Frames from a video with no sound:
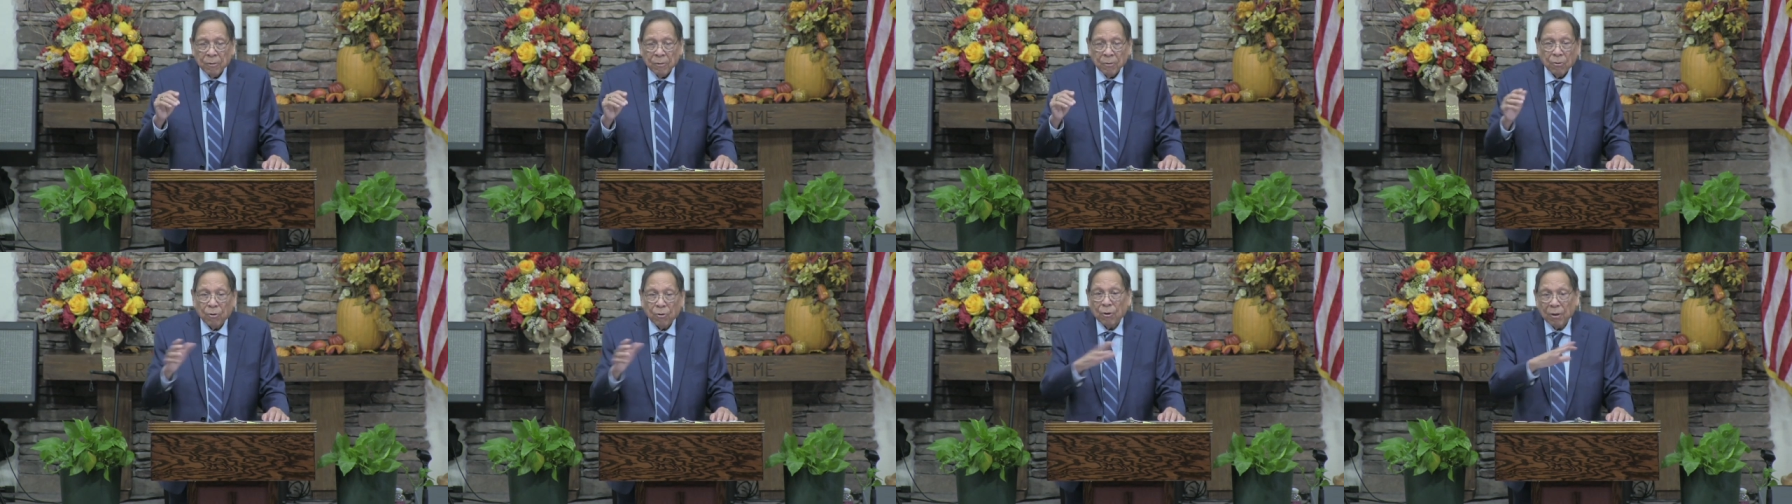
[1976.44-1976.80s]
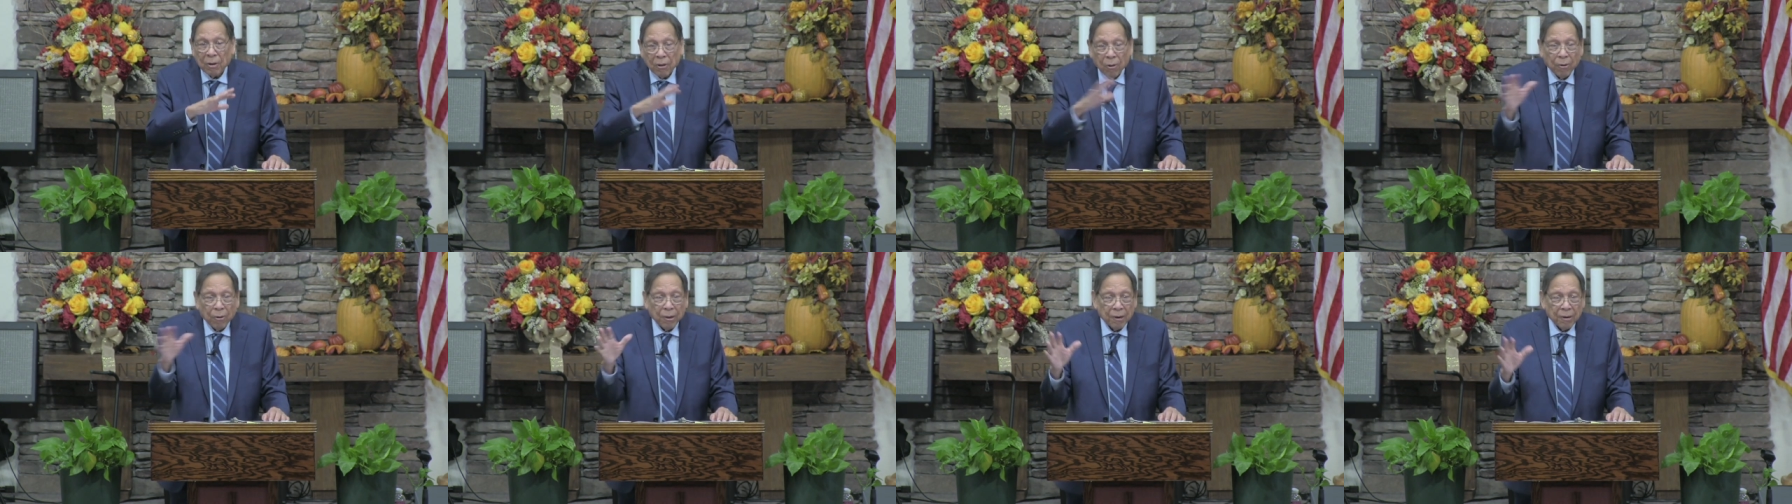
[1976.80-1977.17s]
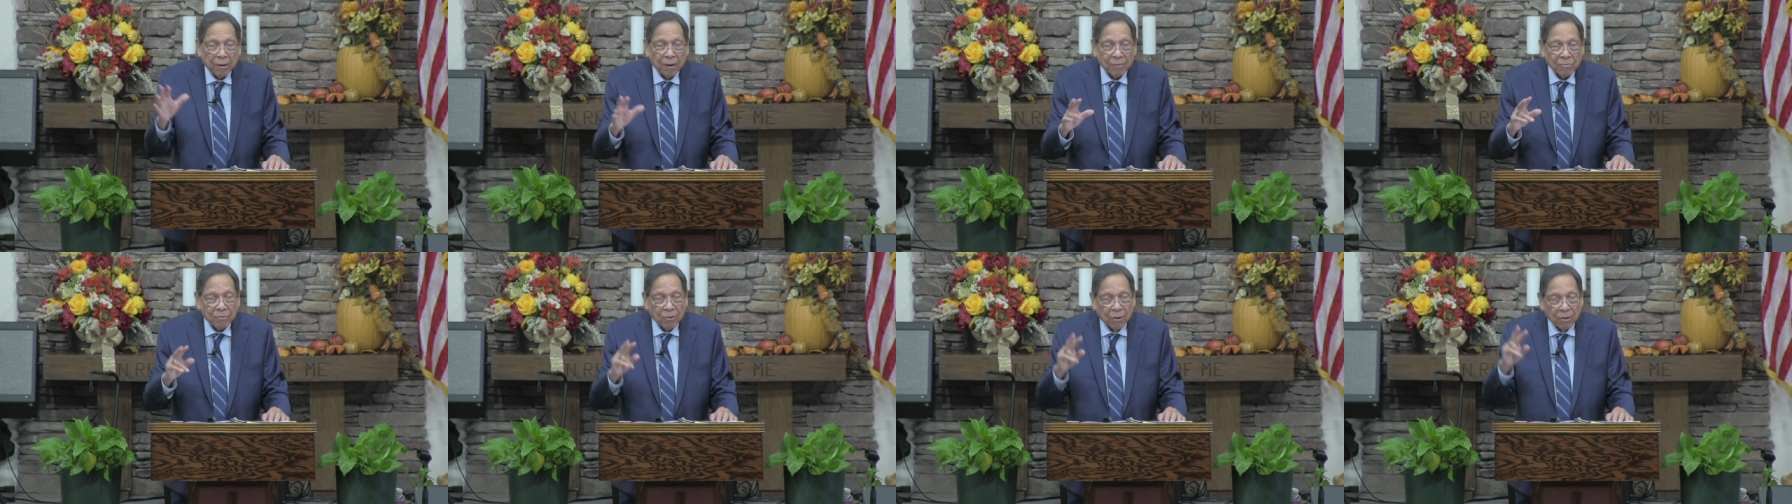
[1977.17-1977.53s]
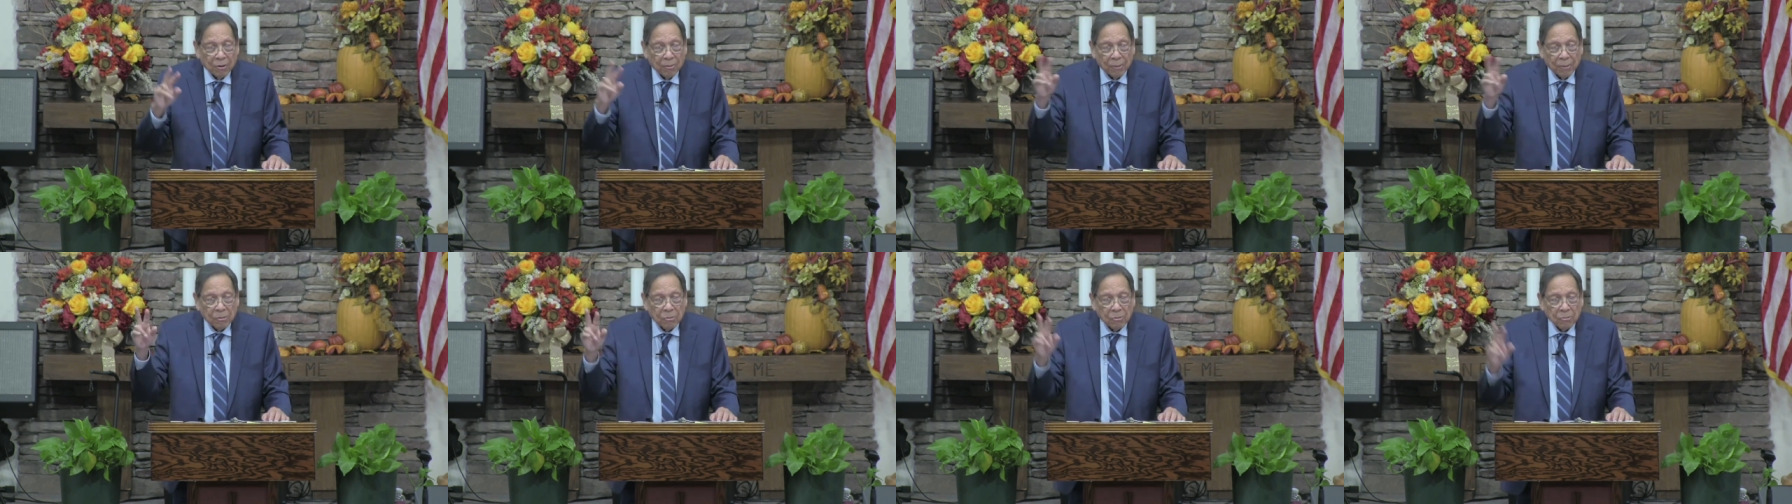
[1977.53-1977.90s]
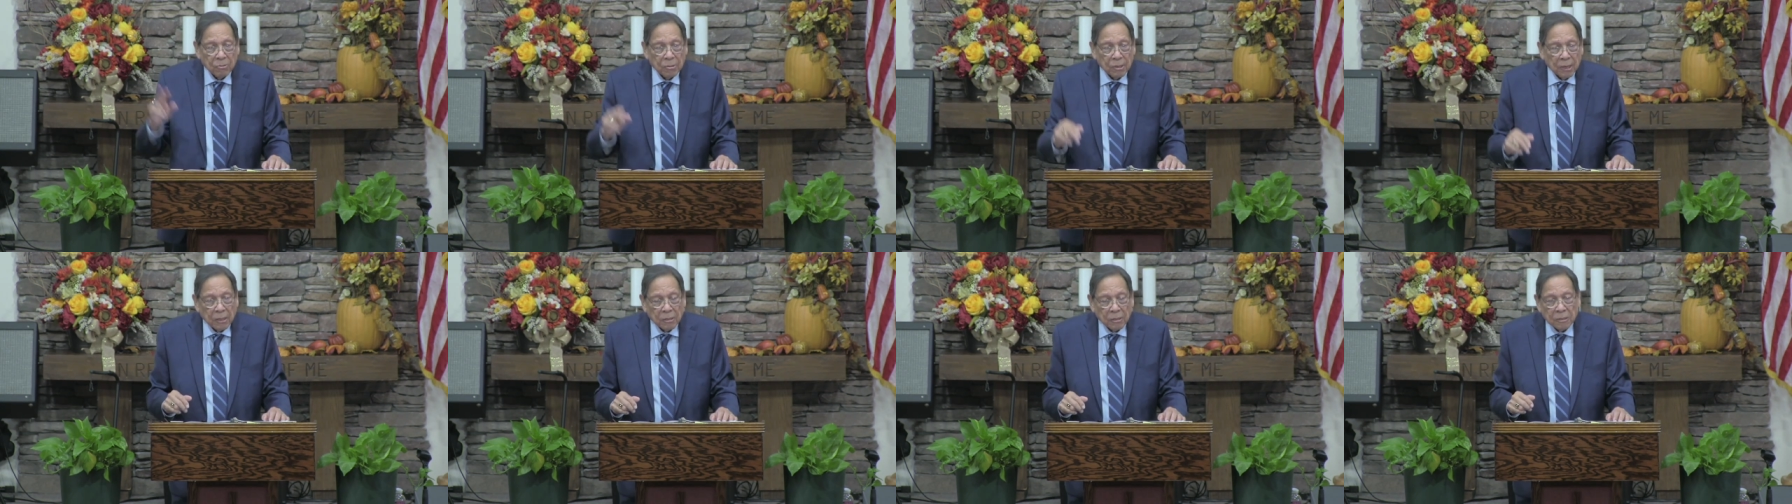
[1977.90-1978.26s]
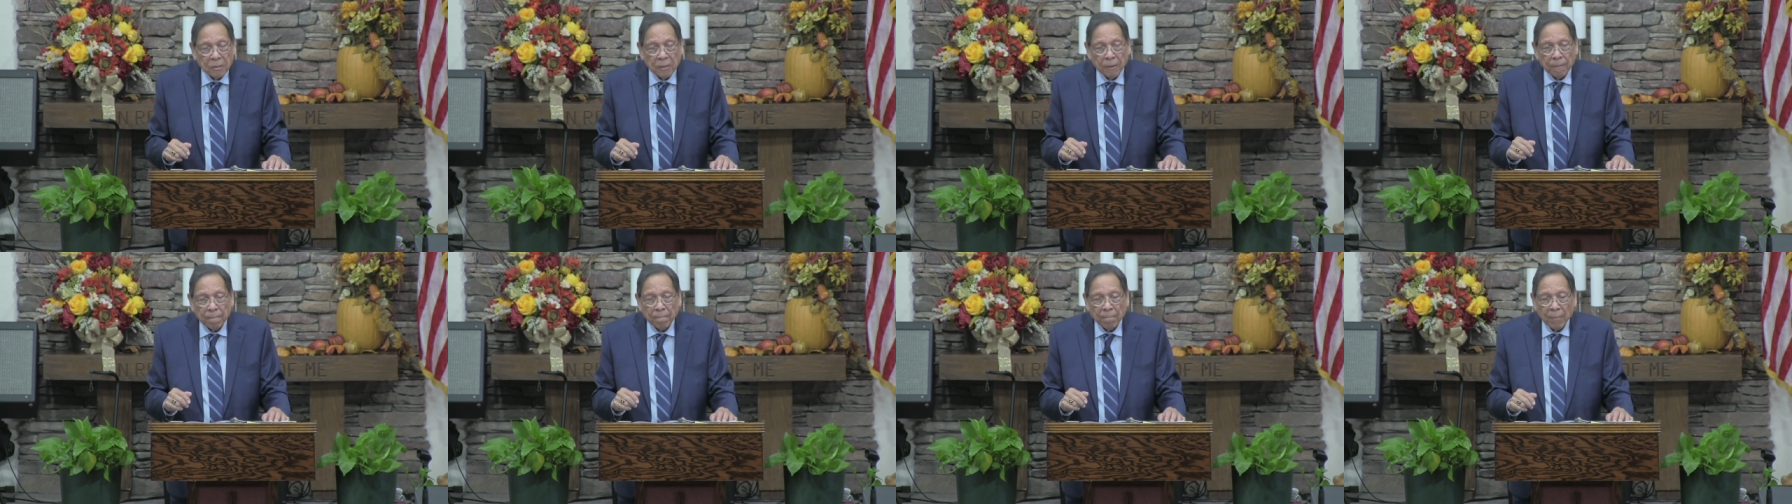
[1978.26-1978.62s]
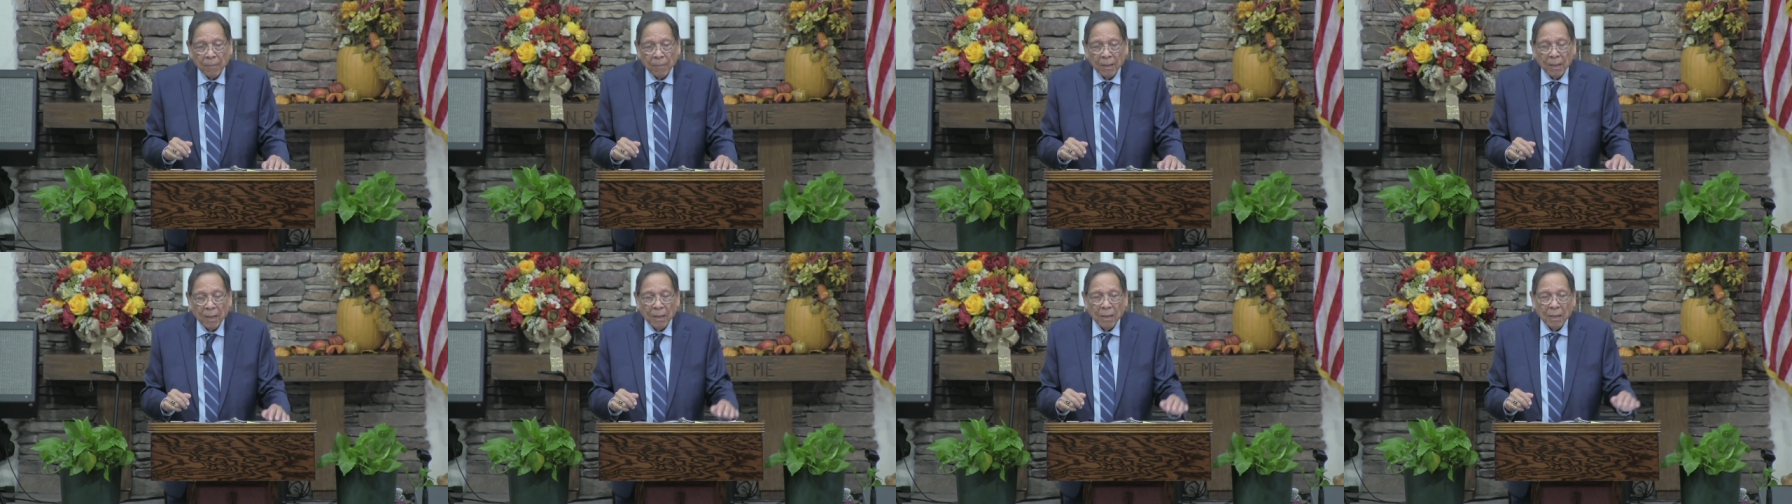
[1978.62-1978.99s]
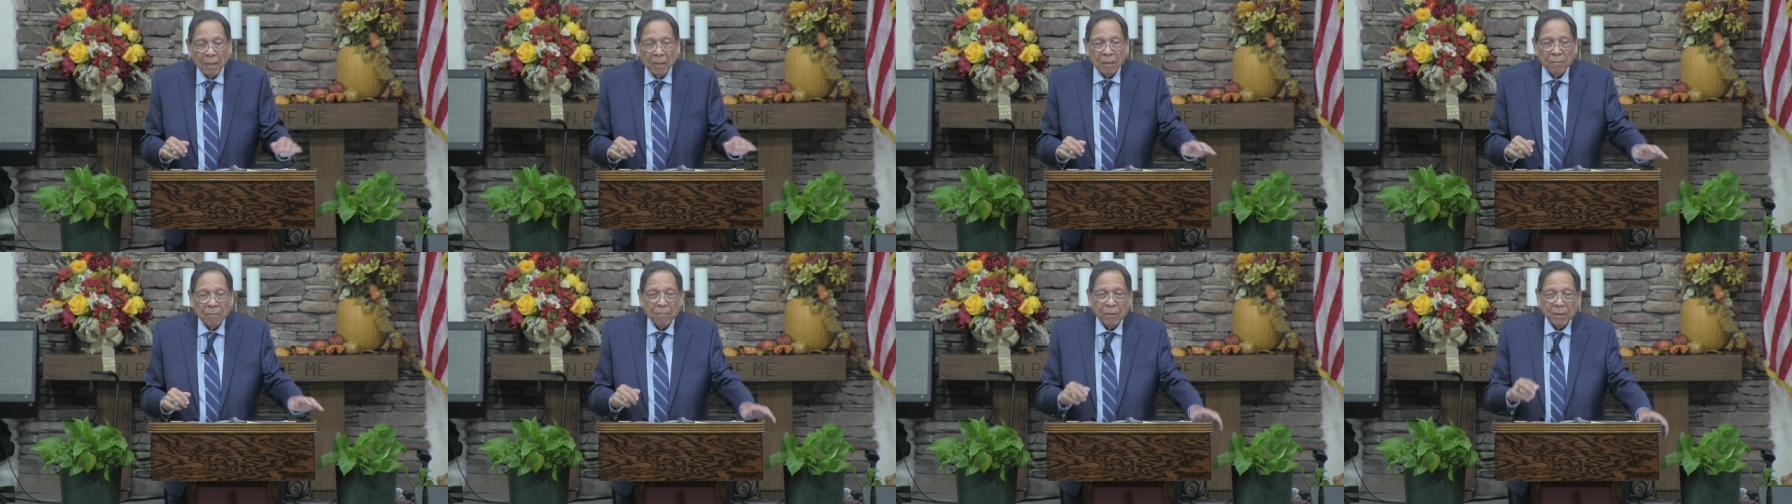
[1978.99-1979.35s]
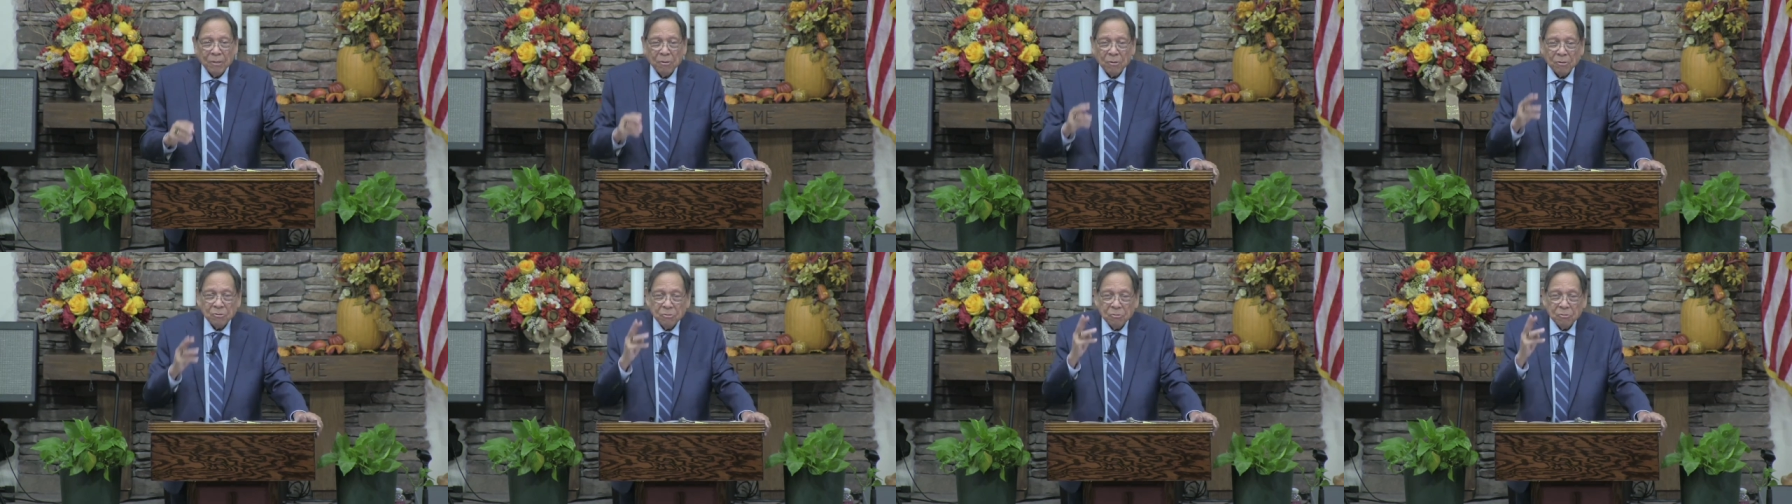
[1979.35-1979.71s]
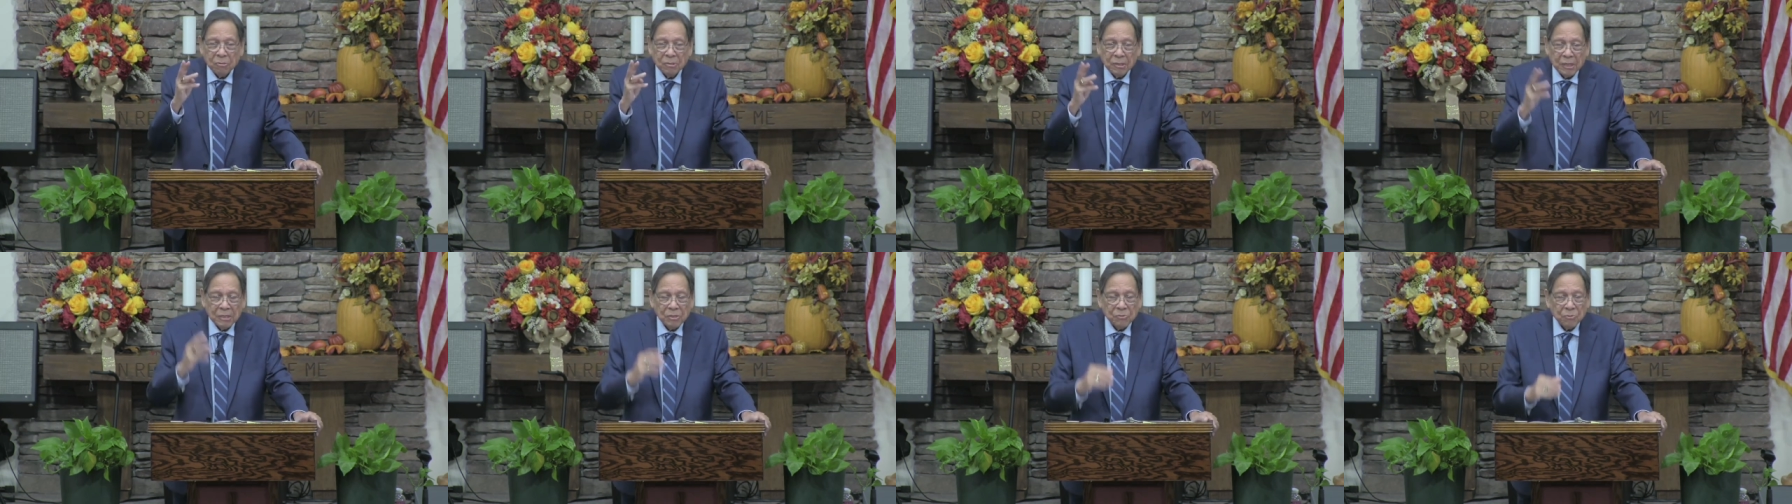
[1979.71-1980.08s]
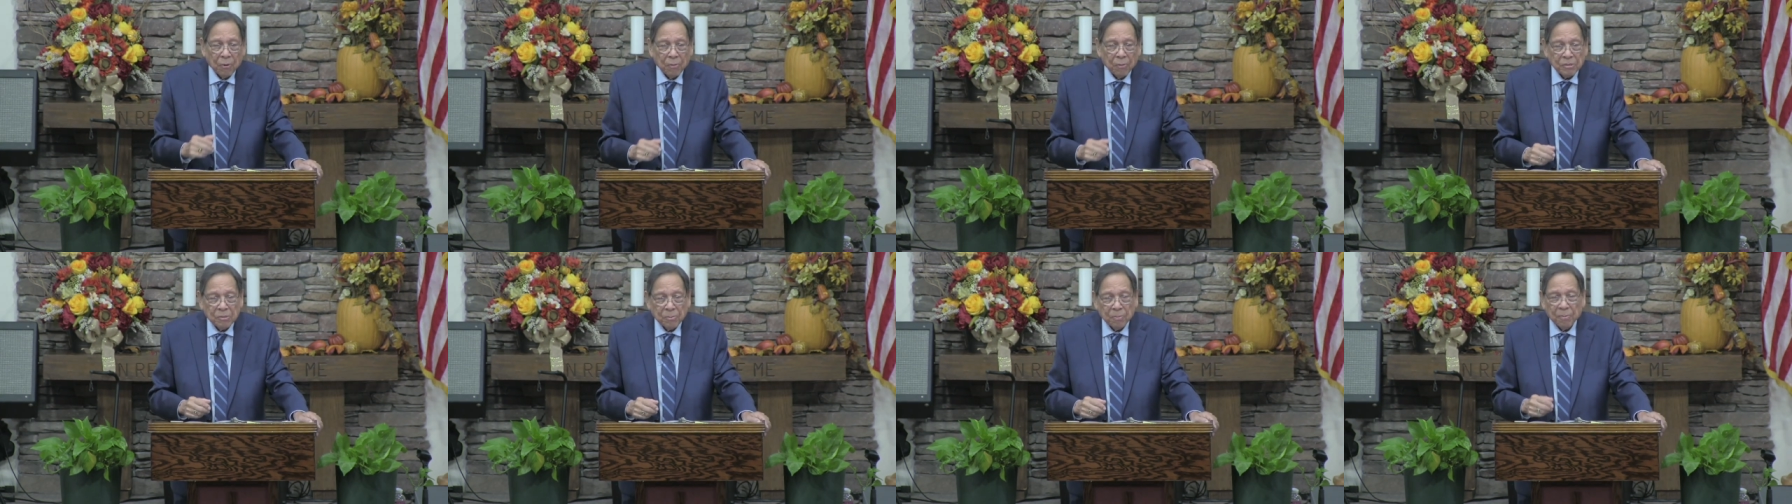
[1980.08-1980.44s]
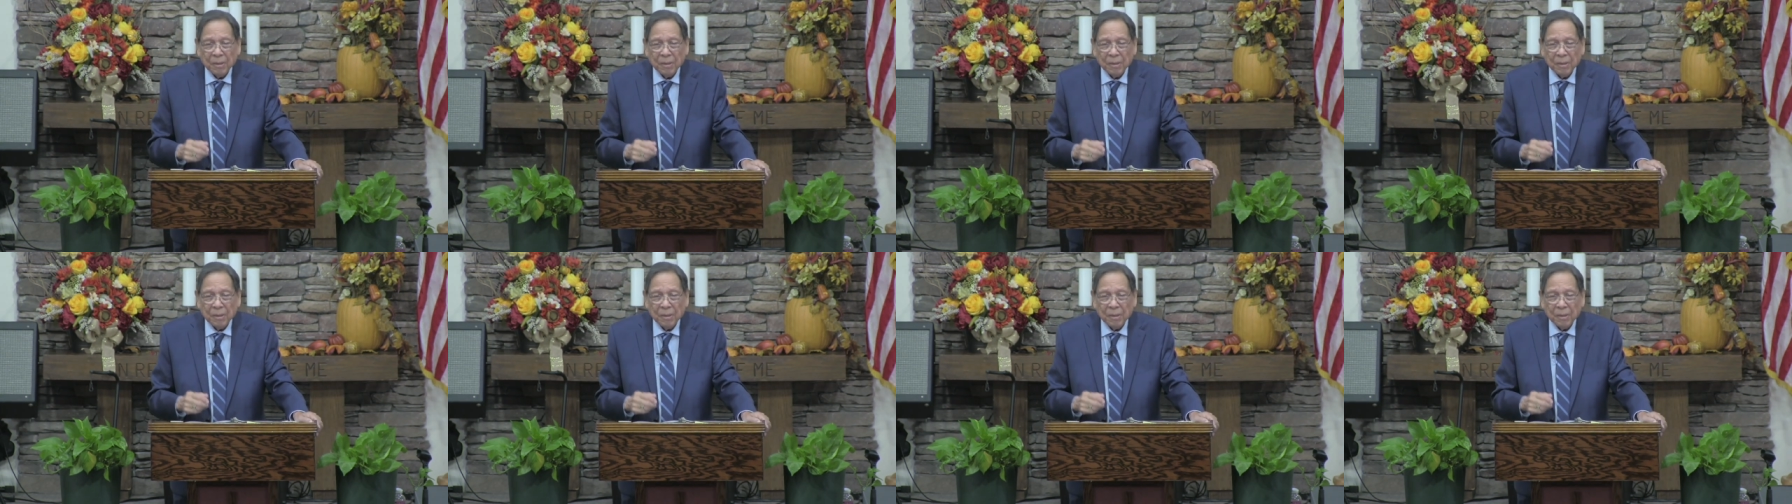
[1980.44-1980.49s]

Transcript: or a lawyer. I thought about two things. but those two things were always,